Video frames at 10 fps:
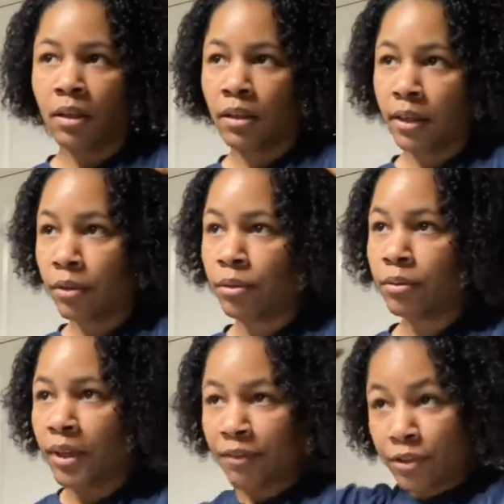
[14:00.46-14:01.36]
It'll,
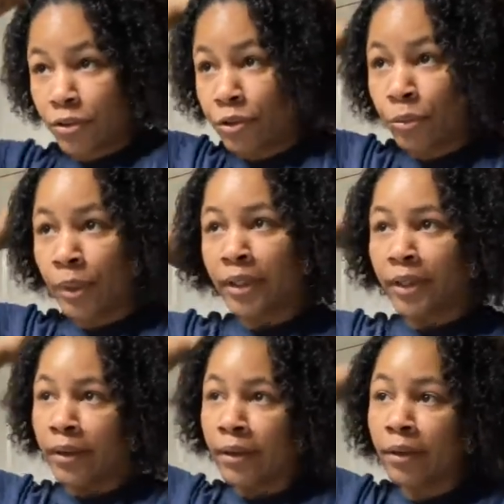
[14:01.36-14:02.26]
if it's too
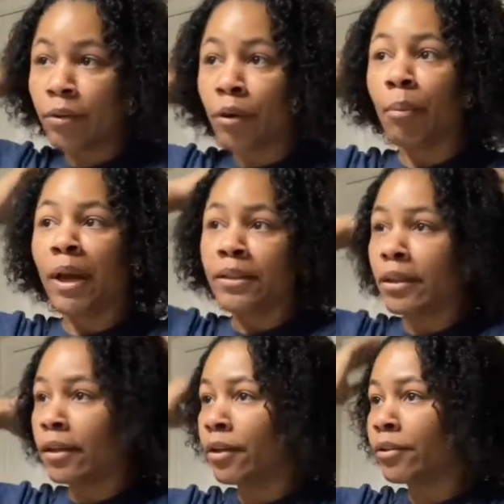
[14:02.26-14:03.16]
windy, it'll go back to the other